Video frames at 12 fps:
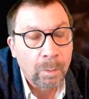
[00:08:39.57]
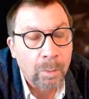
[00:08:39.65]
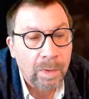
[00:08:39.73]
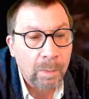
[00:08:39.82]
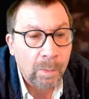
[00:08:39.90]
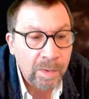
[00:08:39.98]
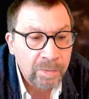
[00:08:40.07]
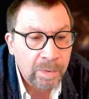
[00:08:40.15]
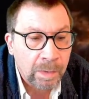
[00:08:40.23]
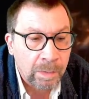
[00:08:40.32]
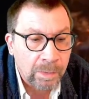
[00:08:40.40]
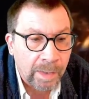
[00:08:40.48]
What I want
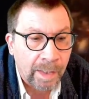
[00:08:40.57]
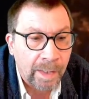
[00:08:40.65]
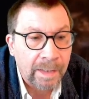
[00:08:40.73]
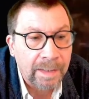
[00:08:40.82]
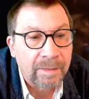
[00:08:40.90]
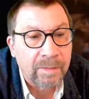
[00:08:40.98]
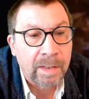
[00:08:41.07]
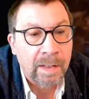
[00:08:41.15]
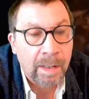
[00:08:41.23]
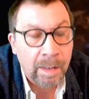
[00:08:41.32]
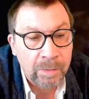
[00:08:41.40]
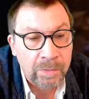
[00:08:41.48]
you to look at is the
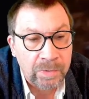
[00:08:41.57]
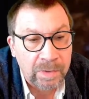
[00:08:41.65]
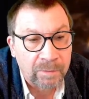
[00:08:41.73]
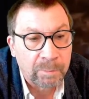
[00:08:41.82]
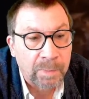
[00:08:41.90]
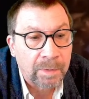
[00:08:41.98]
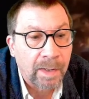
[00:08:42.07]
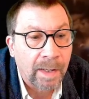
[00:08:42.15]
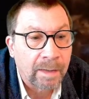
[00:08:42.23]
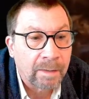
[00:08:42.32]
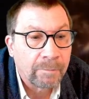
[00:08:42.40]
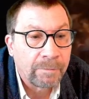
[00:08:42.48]
color shift
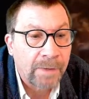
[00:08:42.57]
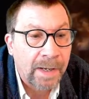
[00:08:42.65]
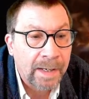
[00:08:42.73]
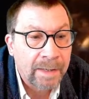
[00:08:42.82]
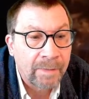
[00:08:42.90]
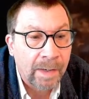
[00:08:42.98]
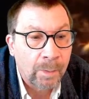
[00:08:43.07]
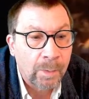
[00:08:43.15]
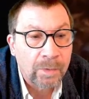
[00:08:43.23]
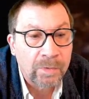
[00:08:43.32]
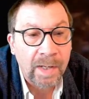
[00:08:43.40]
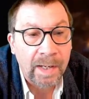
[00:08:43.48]
at 5
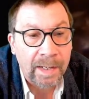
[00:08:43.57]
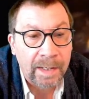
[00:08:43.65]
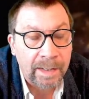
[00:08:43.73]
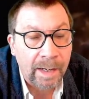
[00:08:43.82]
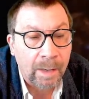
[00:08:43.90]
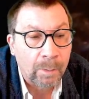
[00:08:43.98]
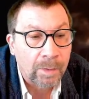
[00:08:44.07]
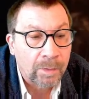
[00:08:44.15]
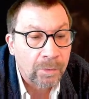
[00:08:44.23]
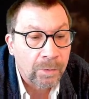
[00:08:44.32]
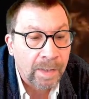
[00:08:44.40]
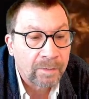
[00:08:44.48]
hours to 8
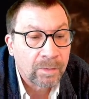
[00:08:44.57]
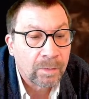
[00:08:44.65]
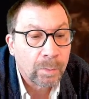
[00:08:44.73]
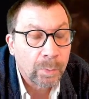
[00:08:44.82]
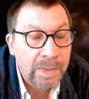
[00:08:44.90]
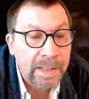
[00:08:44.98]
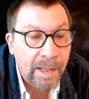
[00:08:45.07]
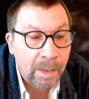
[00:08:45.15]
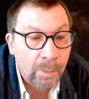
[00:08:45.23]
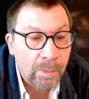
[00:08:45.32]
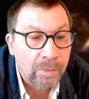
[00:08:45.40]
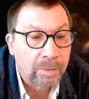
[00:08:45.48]
hours. So that's 3
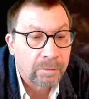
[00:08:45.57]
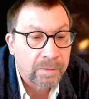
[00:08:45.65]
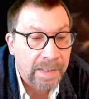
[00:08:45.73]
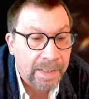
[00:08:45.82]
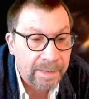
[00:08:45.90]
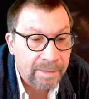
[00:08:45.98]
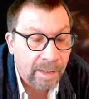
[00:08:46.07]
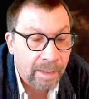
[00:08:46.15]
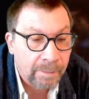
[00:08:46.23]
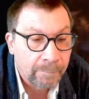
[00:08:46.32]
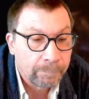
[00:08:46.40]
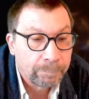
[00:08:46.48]
hours of
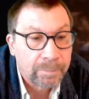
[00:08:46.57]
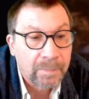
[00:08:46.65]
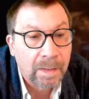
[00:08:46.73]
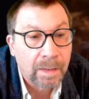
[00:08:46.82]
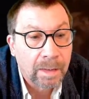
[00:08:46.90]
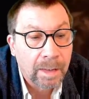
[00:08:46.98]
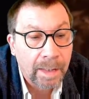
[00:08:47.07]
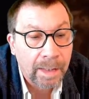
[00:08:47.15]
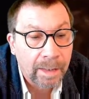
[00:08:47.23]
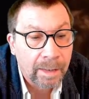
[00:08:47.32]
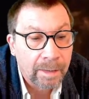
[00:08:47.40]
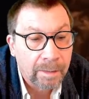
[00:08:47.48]
data.
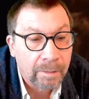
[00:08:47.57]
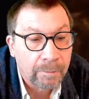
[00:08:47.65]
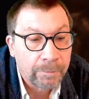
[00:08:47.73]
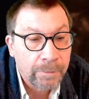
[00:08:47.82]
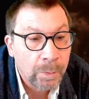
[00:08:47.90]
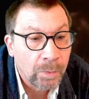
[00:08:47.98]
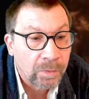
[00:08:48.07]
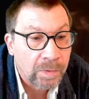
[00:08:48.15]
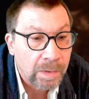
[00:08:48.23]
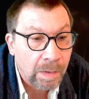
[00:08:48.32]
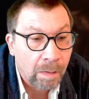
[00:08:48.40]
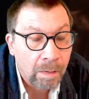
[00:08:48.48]
And the fuel's
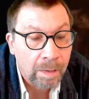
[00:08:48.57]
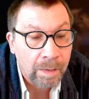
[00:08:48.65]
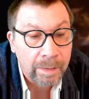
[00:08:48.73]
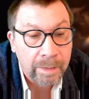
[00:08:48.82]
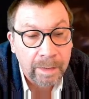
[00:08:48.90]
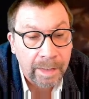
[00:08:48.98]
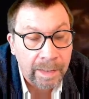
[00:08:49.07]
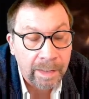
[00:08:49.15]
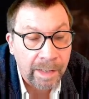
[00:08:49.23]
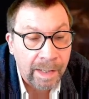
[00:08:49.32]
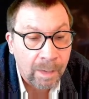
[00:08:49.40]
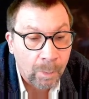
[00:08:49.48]
gone in
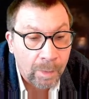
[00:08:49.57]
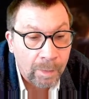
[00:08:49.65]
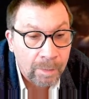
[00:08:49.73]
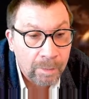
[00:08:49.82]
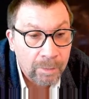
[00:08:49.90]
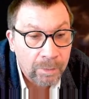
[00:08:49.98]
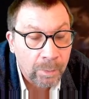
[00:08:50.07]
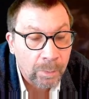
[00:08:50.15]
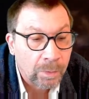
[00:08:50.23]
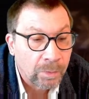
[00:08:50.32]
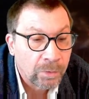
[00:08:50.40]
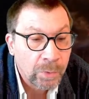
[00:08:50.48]
an hour. So
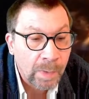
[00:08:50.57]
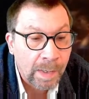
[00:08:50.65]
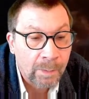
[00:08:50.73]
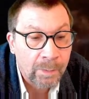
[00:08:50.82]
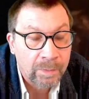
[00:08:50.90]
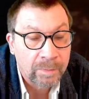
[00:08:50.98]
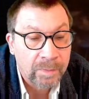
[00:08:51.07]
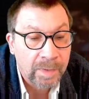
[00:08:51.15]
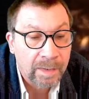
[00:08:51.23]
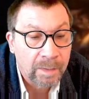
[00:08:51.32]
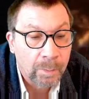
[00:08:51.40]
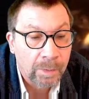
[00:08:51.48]
there's 2 hours of
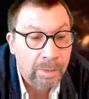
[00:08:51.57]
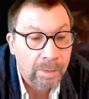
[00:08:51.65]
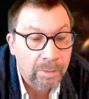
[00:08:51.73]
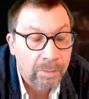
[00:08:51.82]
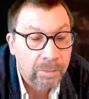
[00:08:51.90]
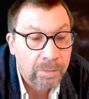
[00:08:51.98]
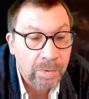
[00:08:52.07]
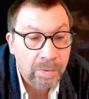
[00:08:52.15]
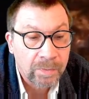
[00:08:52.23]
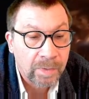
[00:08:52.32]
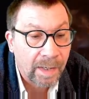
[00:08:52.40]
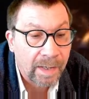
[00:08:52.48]
data where there's
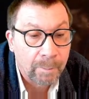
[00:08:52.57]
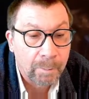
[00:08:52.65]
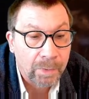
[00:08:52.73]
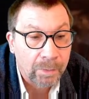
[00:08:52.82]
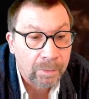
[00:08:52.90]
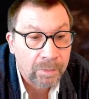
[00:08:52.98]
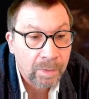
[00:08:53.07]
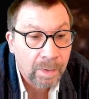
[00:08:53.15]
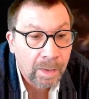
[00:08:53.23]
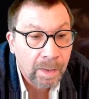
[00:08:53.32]
just embers.